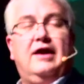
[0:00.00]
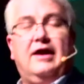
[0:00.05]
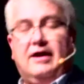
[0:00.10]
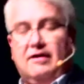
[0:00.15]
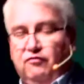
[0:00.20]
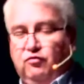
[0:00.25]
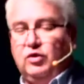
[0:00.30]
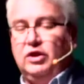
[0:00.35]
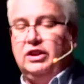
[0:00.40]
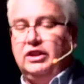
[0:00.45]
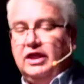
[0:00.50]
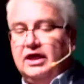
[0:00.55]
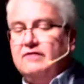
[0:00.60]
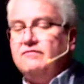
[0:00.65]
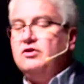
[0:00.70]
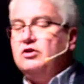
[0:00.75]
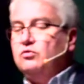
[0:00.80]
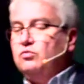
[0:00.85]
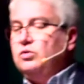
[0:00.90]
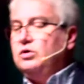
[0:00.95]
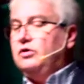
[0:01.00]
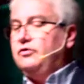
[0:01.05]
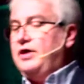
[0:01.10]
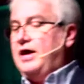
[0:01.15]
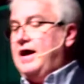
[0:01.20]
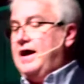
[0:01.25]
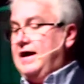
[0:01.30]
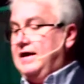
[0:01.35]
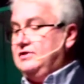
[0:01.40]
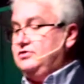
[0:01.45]
If we live in a world
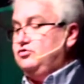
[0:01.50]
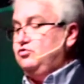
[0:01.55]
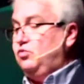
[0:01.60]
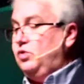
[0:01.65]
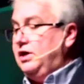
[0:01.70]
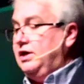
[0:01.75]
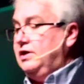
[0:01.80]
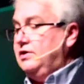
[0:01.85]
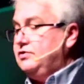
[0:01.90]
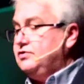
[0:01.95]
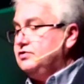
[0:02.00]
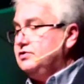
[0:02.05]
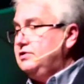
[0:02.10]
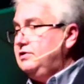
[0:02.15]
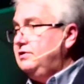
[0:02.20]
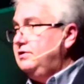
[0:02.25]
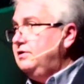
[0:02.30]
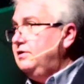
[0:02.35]
that has risk,